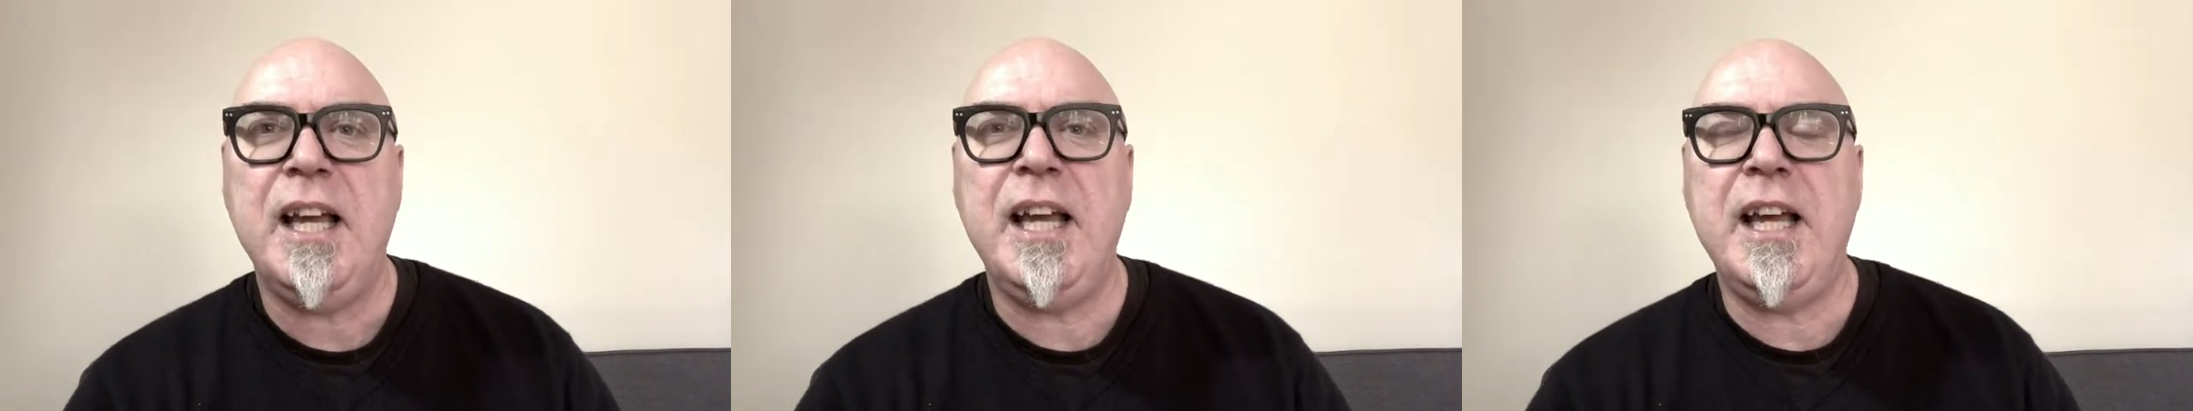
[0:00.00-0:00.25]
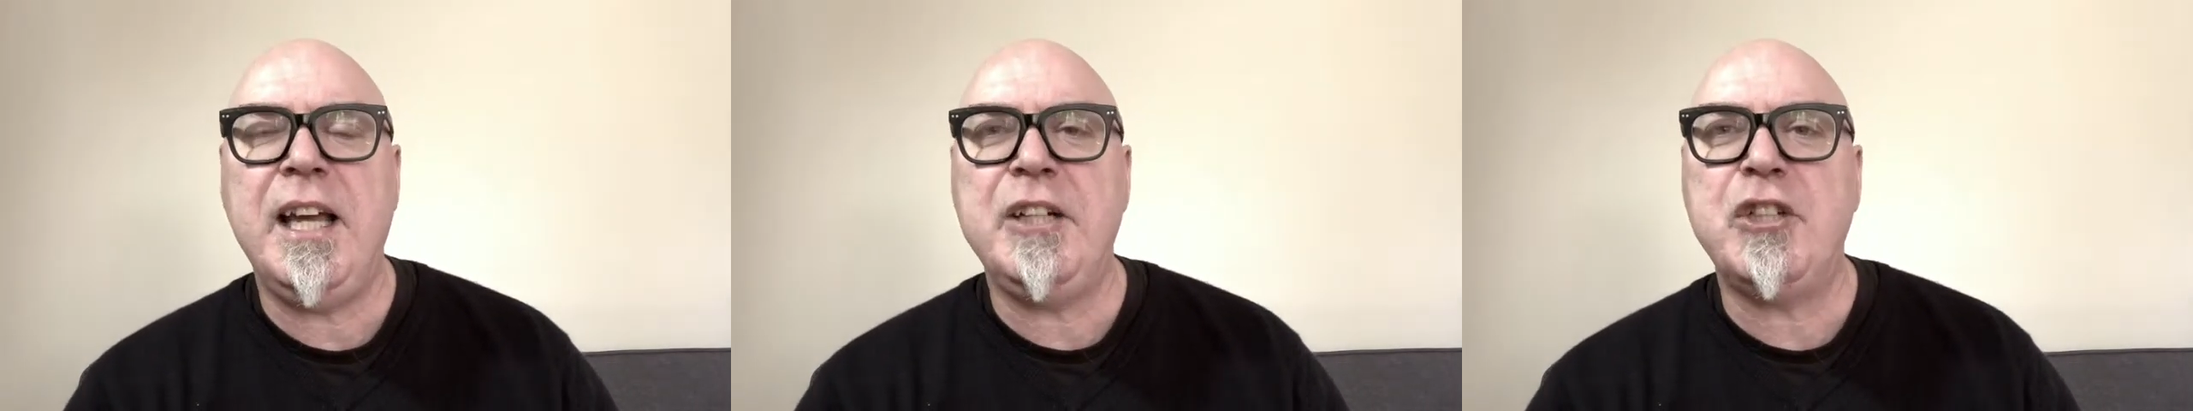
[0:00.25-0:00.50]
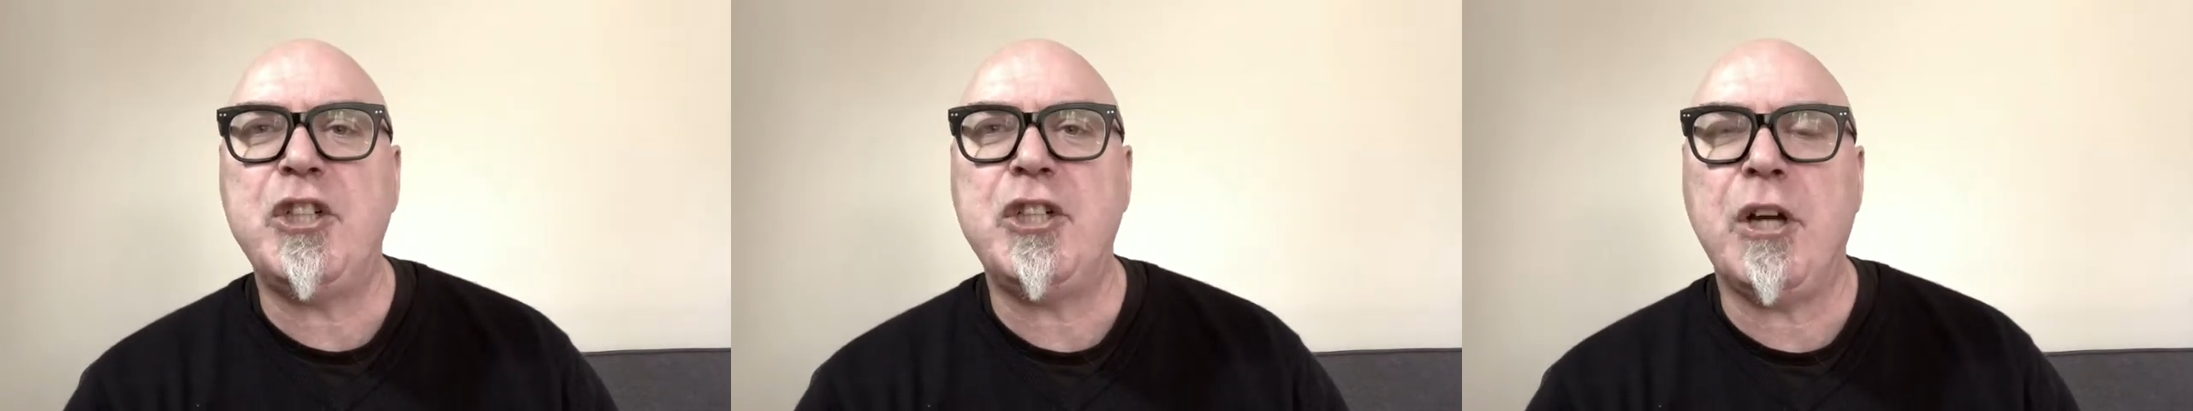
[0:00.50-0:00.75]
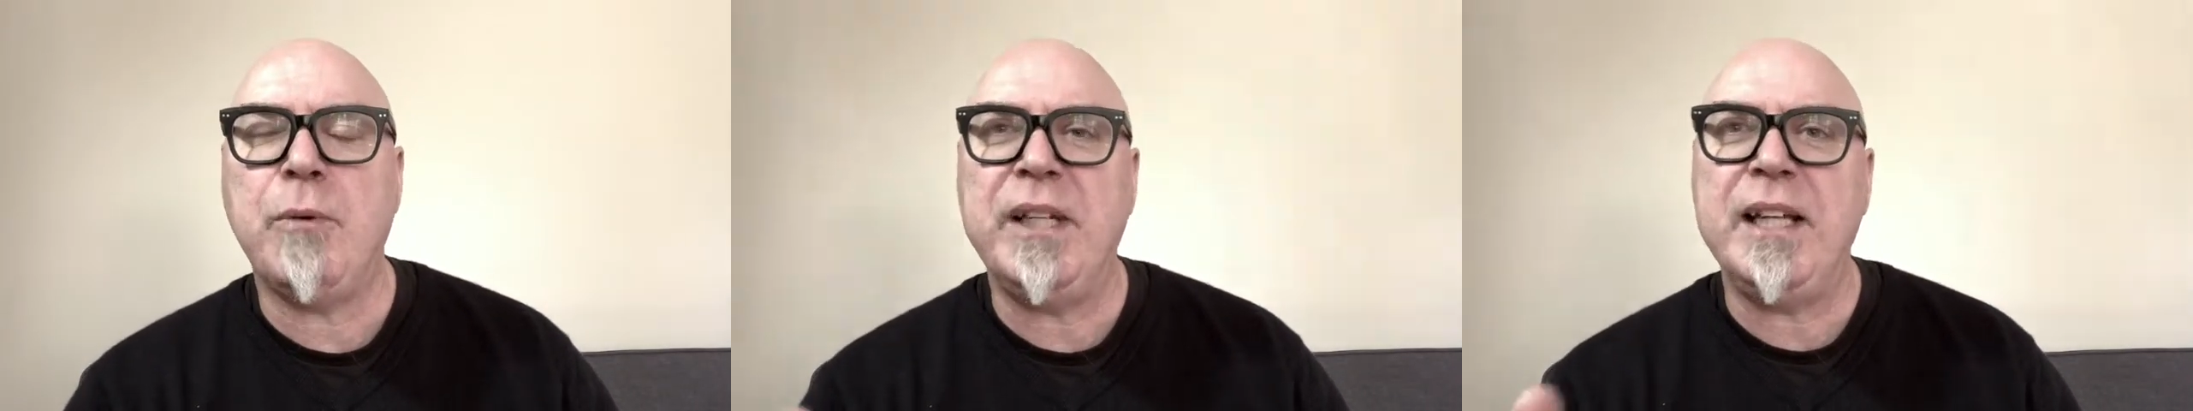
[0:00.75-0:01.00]
and
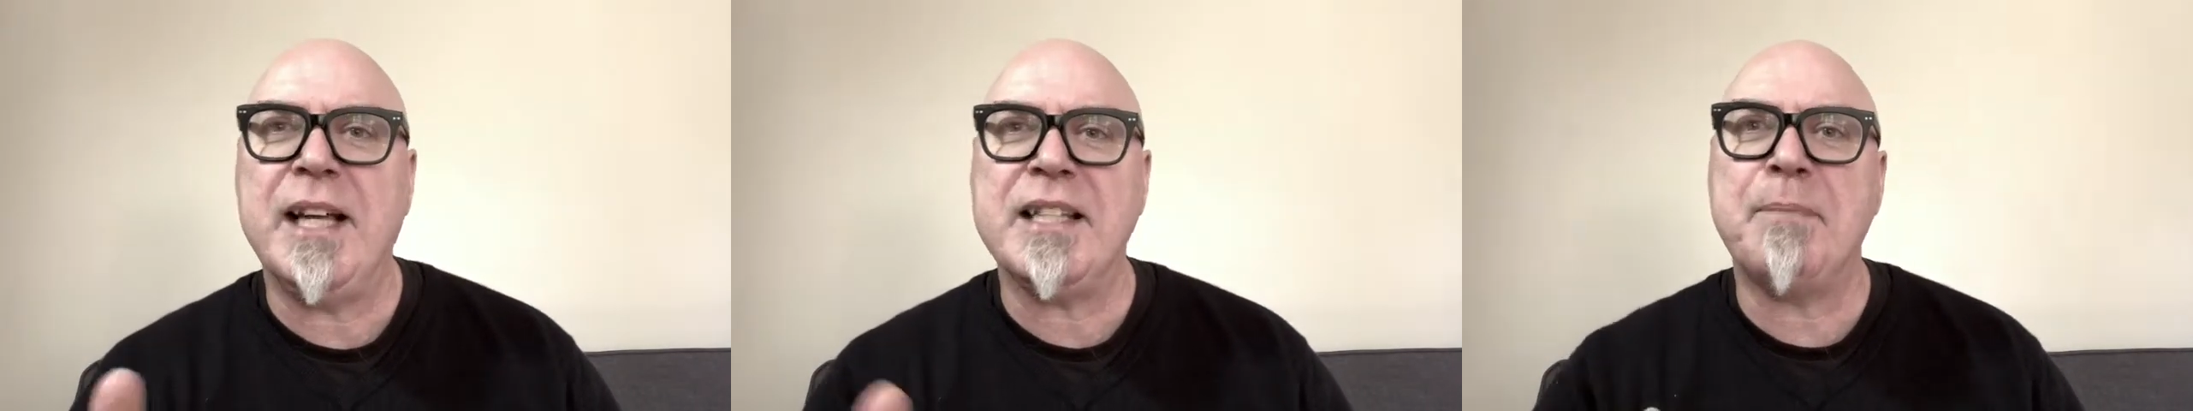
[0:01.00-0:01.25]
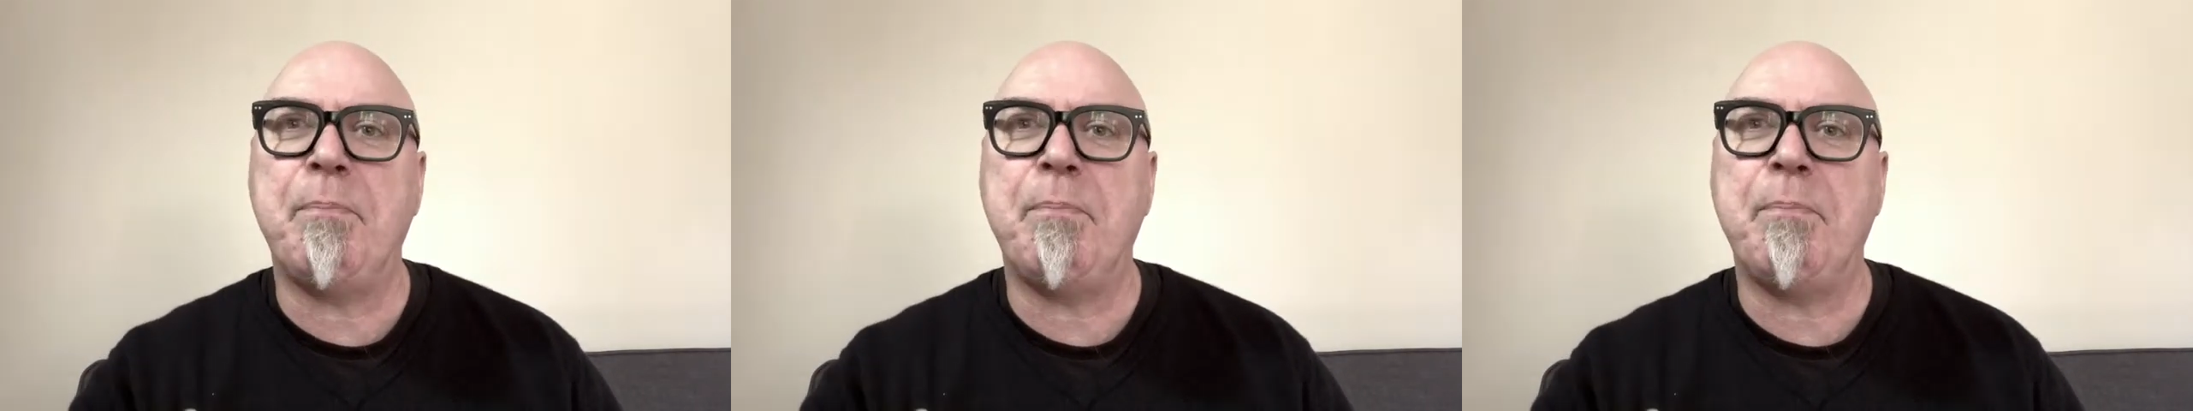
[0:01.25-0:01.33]
showing us